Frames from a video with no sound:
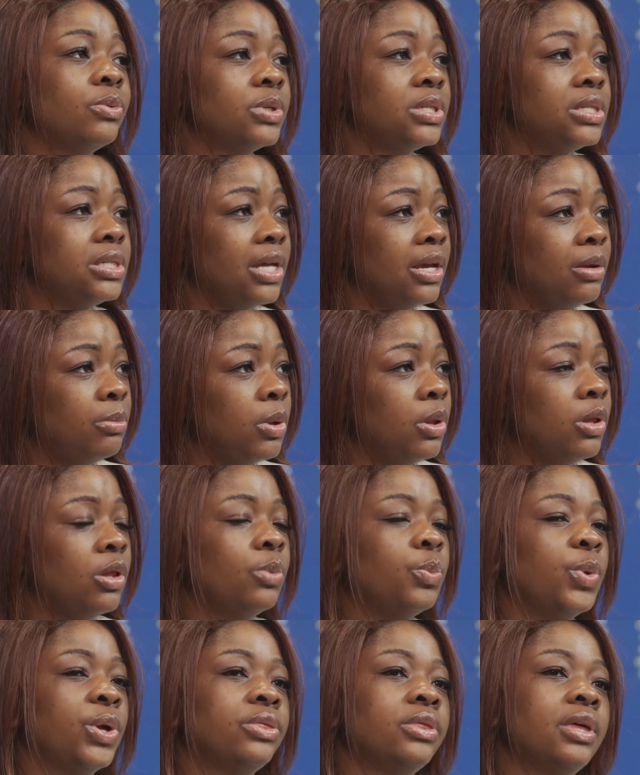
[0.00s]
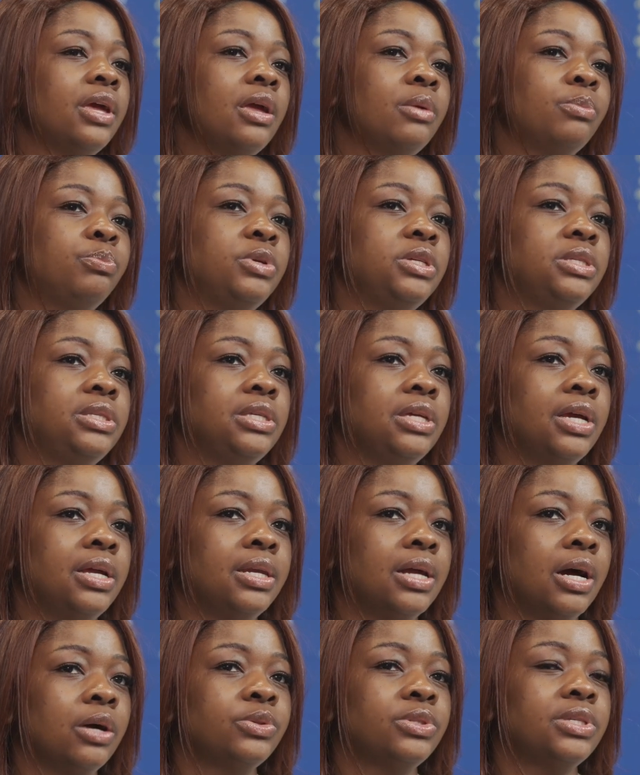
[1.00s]
was stable when the MPC
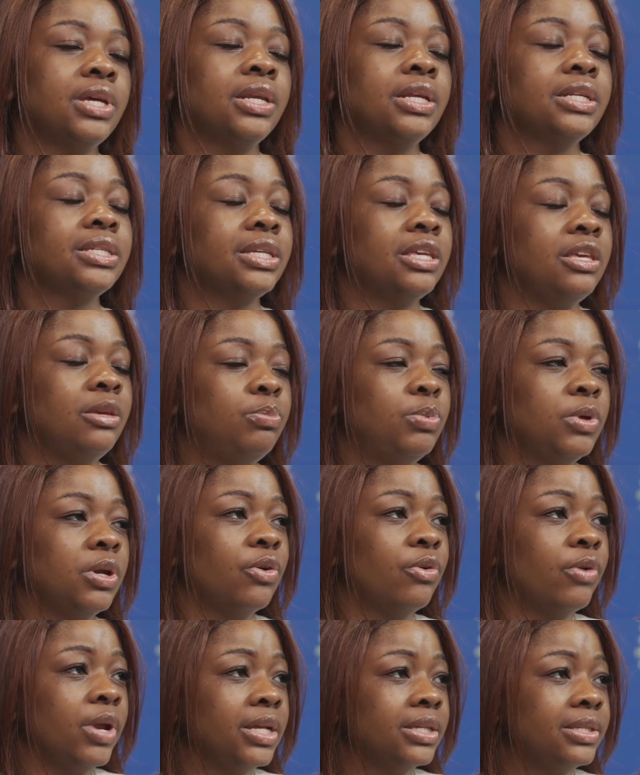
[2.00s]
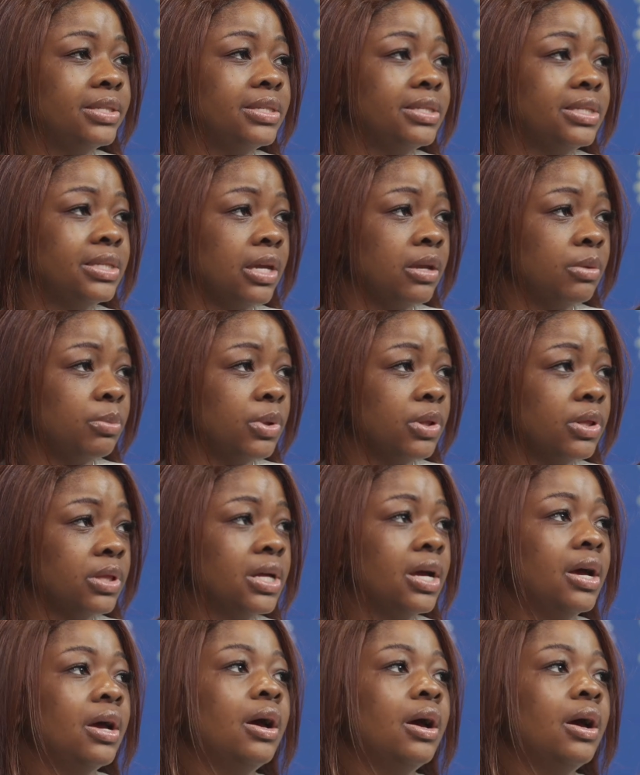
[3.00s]
announced that it's keeping rates stable.